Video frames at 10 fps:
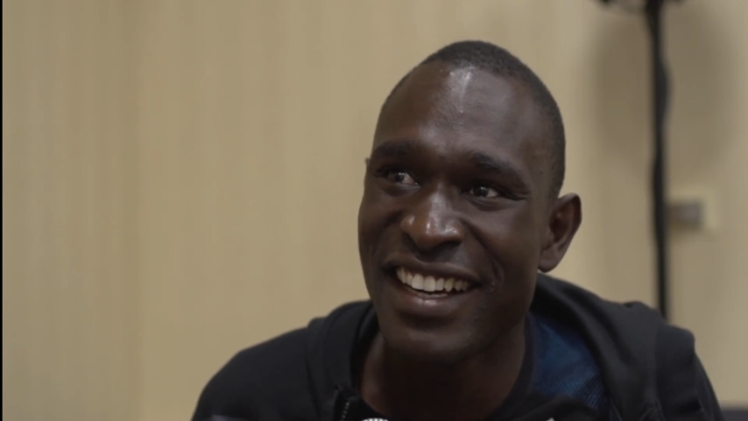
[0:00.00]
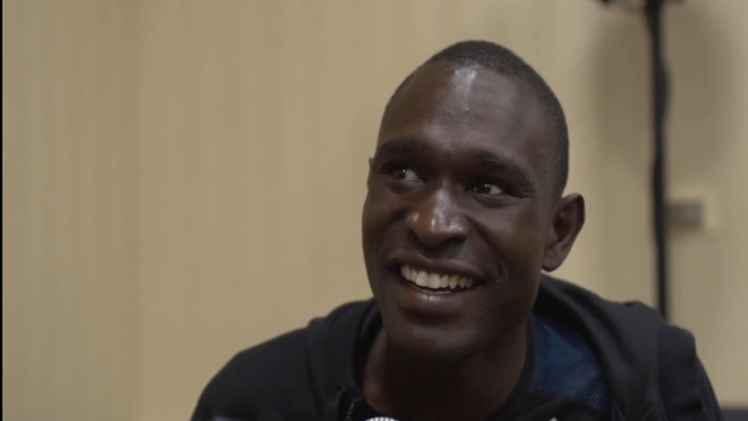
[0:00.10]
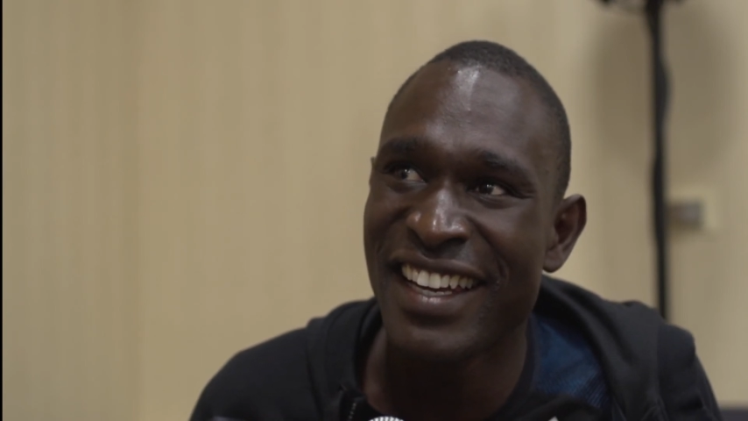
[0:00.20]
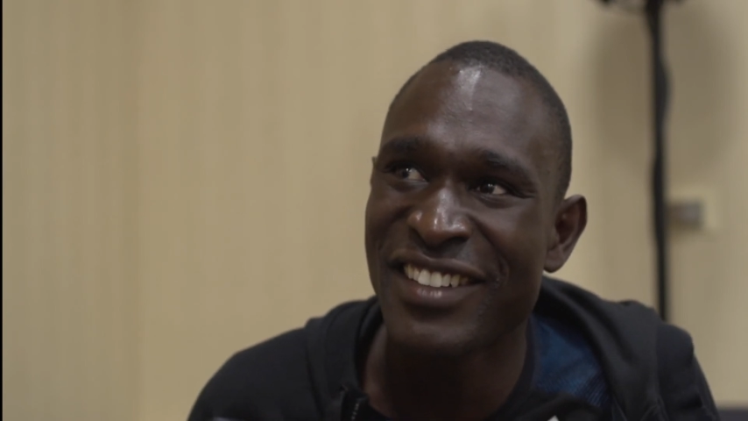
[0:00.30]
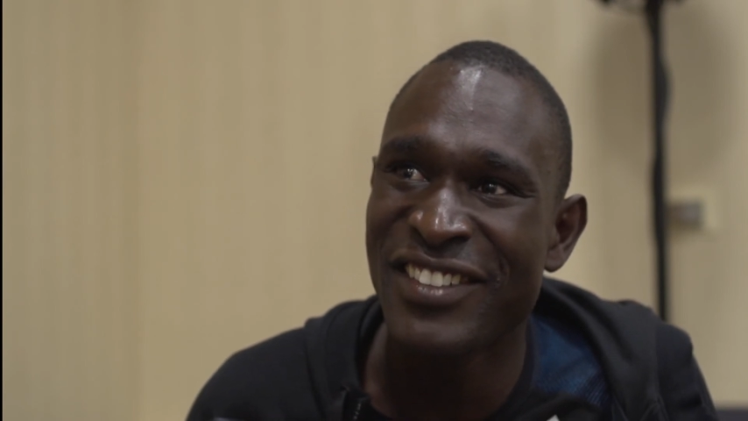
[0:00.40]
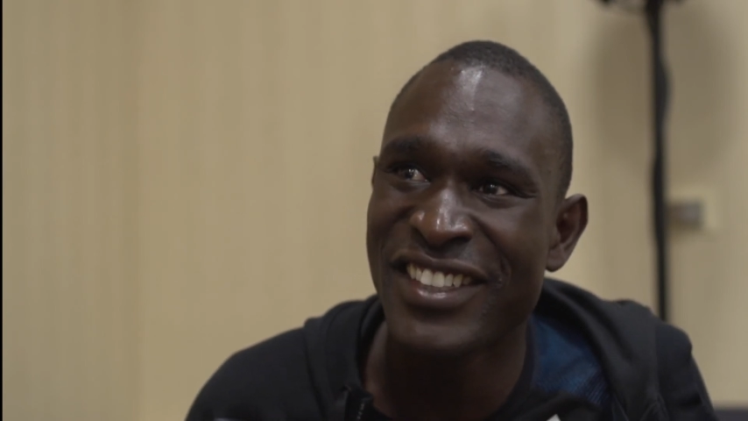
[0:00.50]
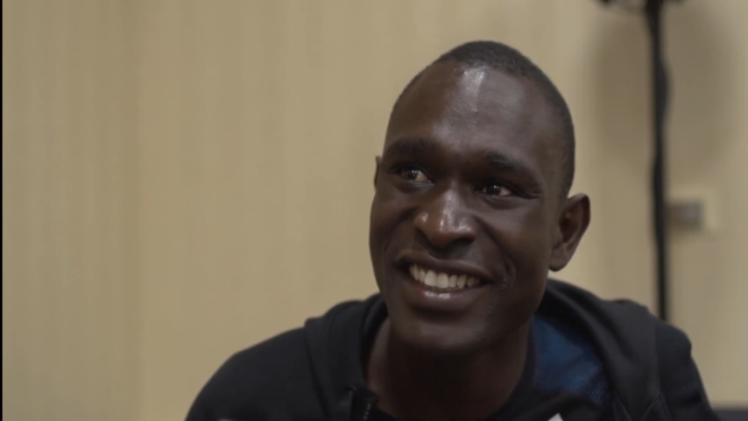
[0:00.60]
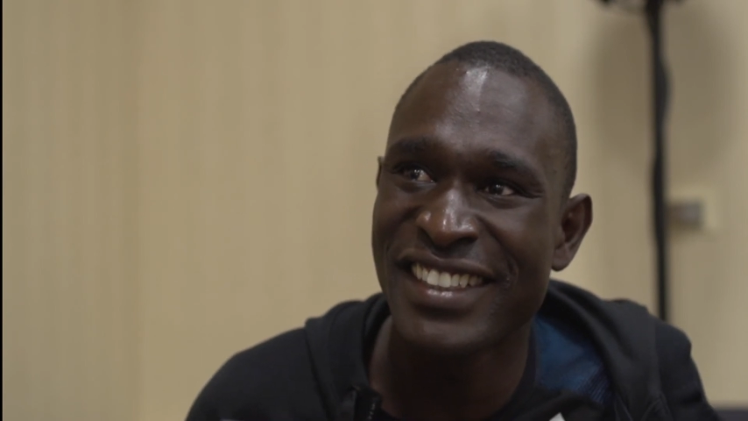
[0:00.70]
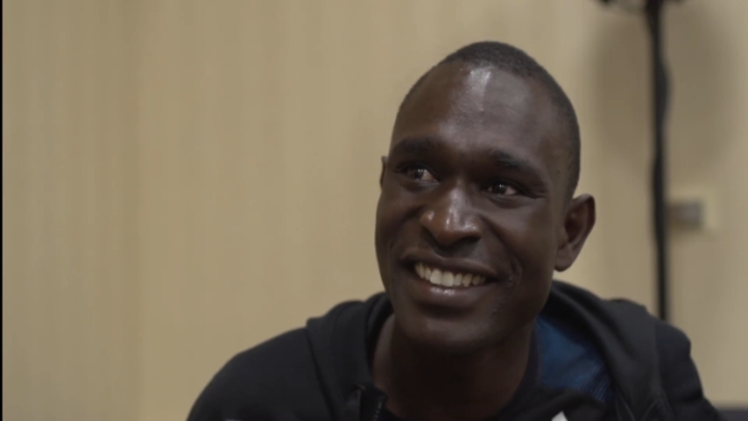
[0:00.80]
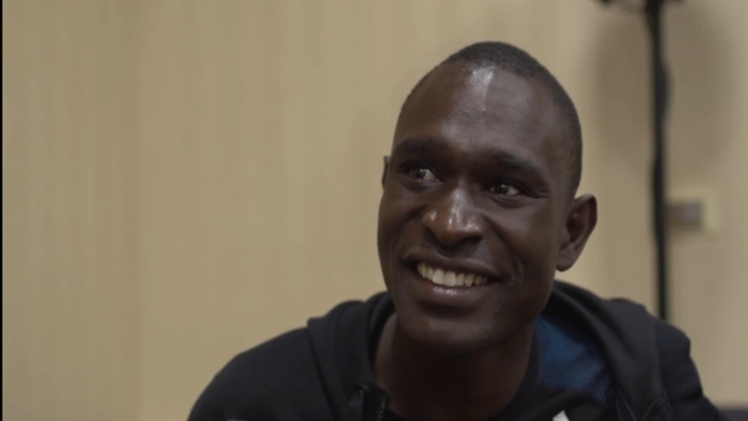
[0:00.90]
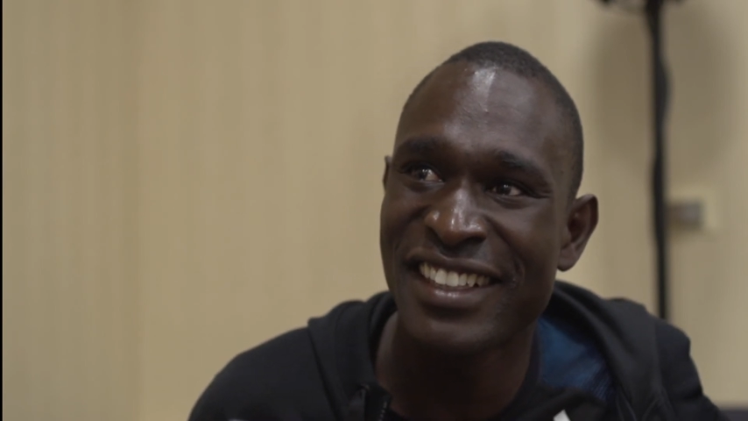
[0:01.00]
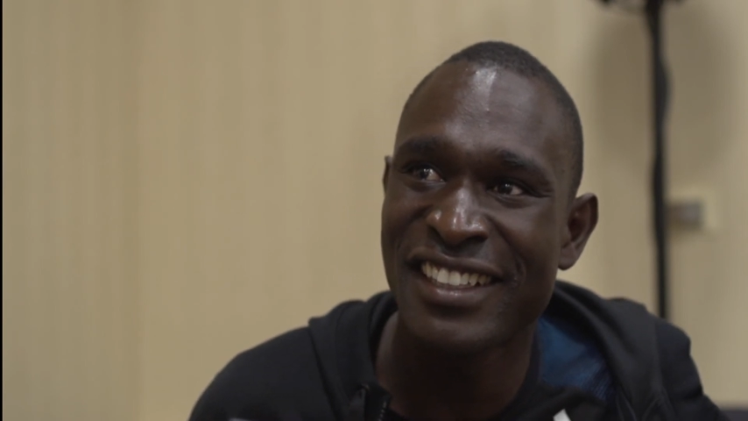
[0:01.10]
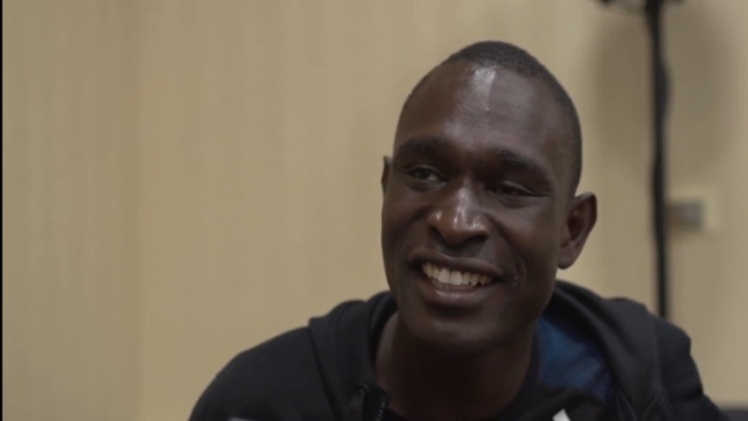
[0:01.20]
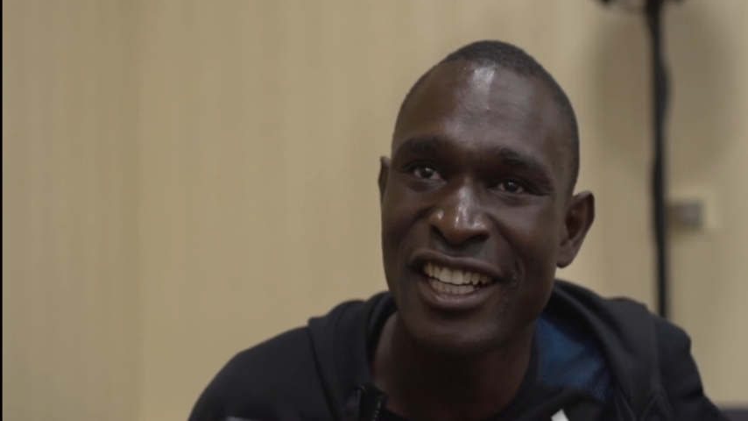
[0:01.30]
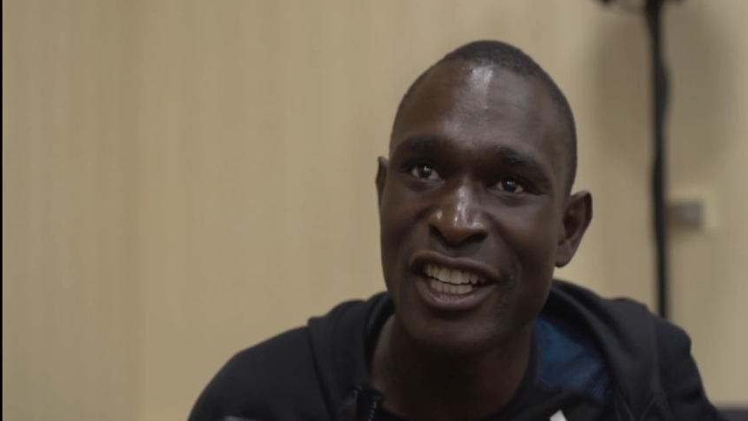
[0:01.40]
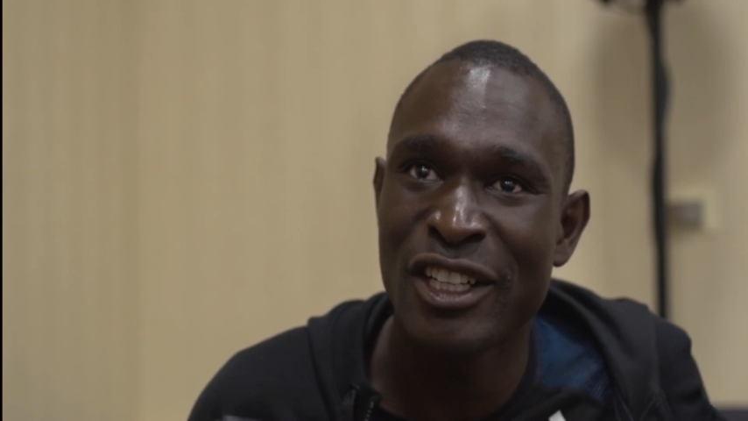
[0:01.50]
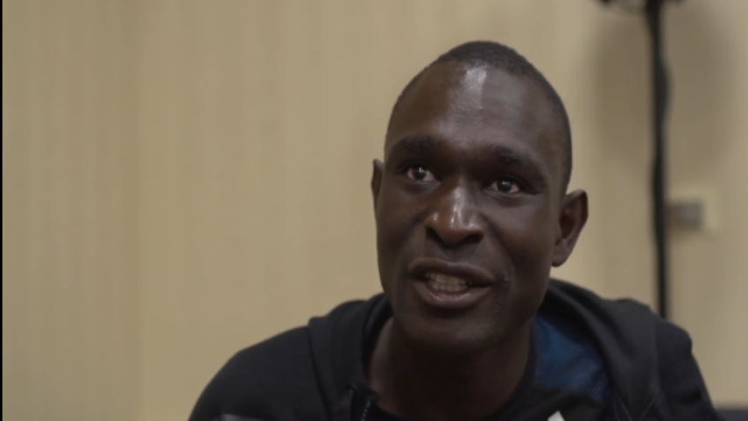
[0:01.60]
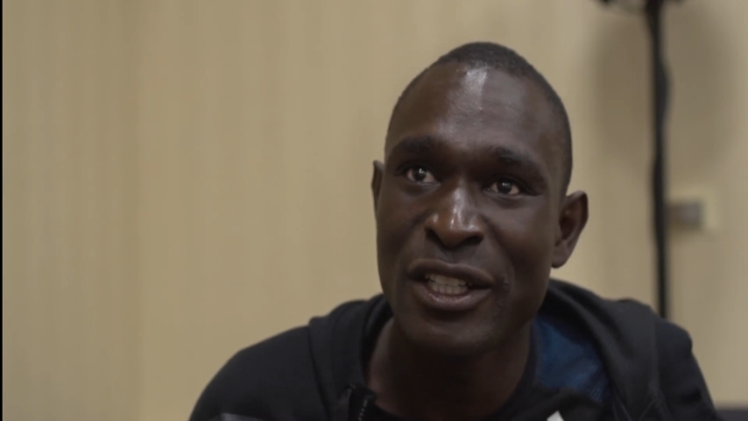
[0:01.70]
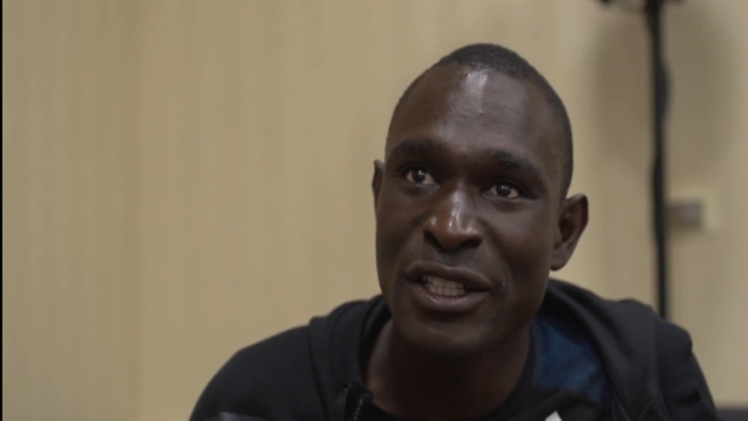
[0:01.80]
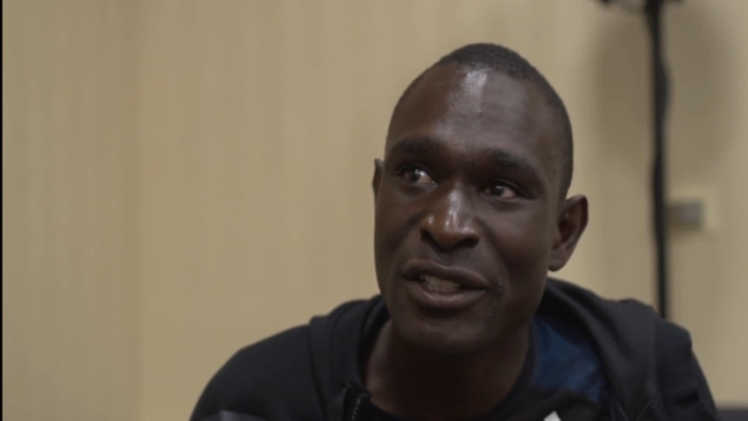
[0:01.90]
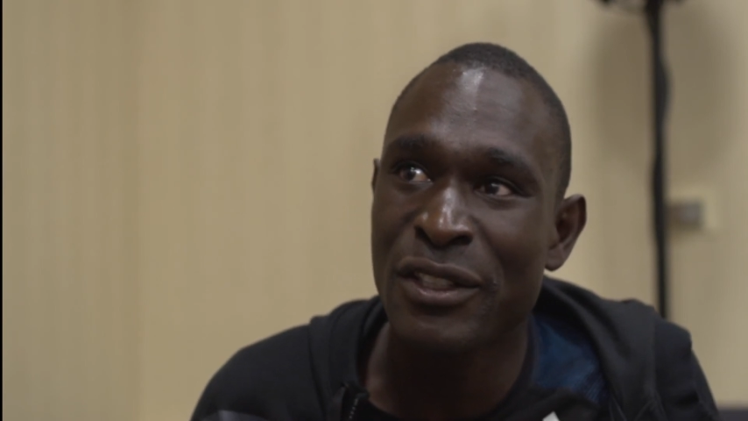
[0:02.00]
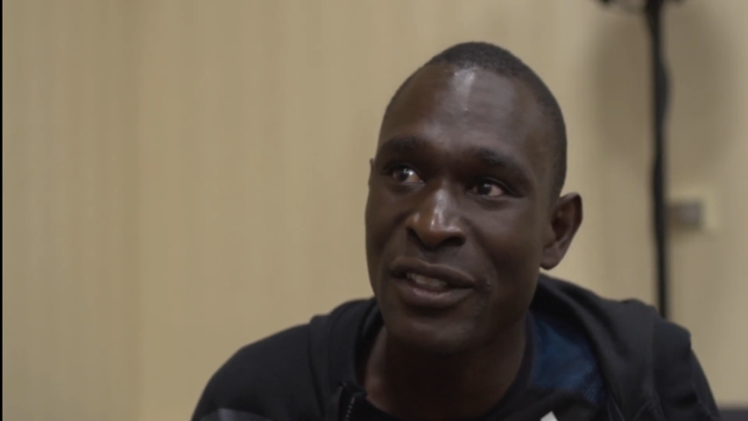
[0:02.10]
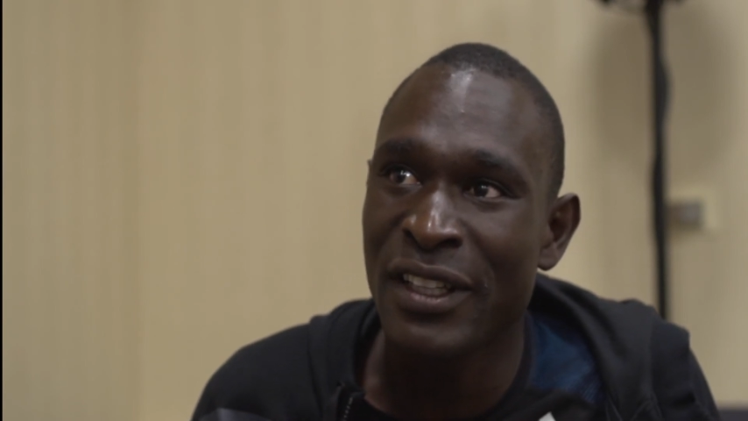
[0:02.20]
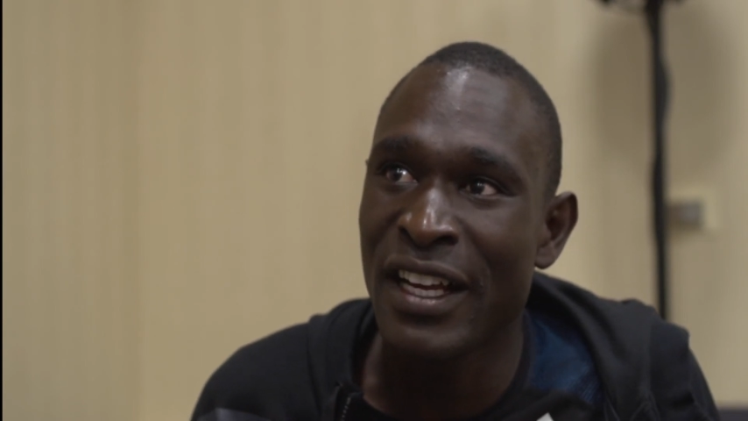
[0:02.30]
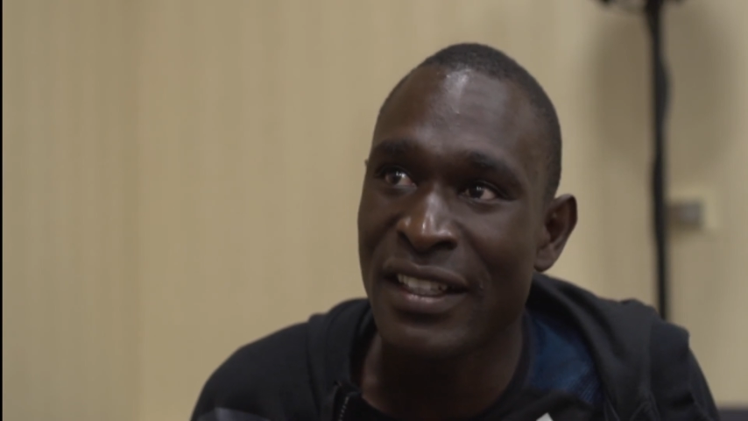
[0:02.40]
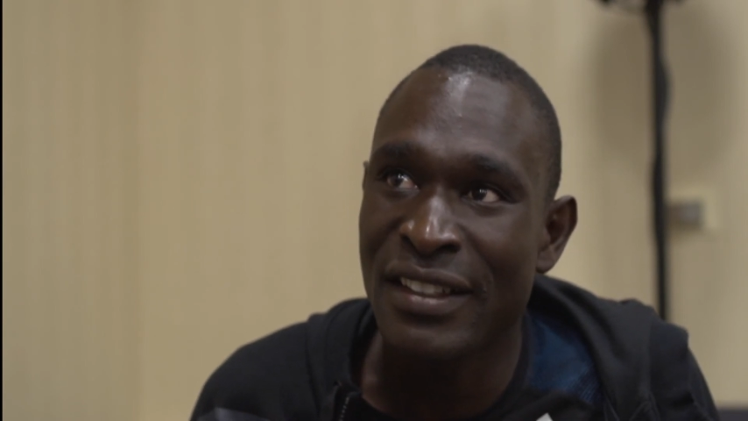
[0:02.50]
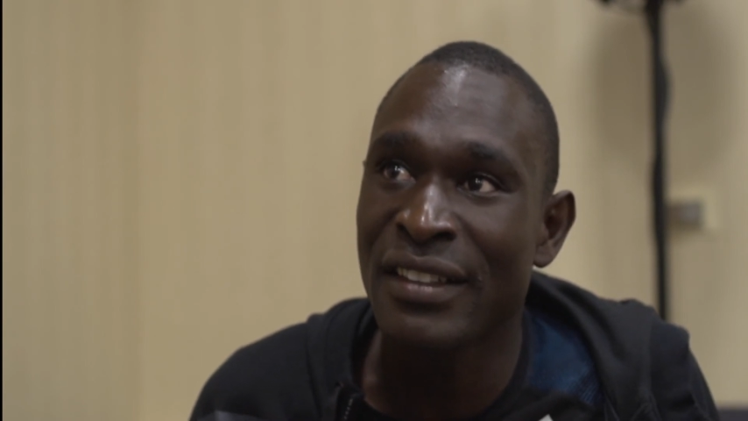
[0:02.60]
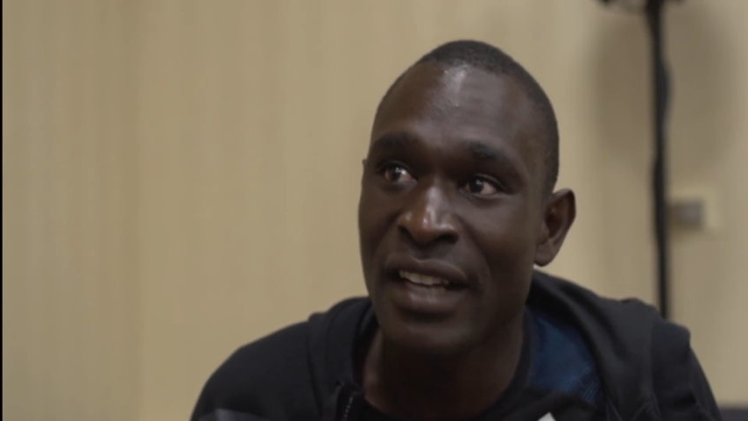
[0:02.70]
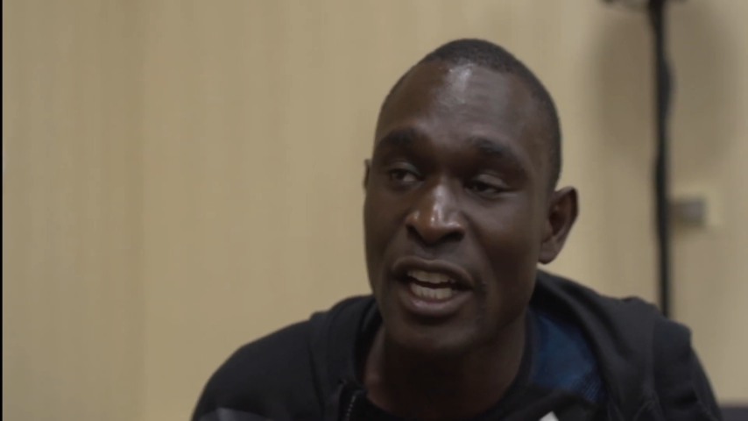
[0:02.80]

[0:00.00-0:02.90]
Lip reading: I like watching it, and such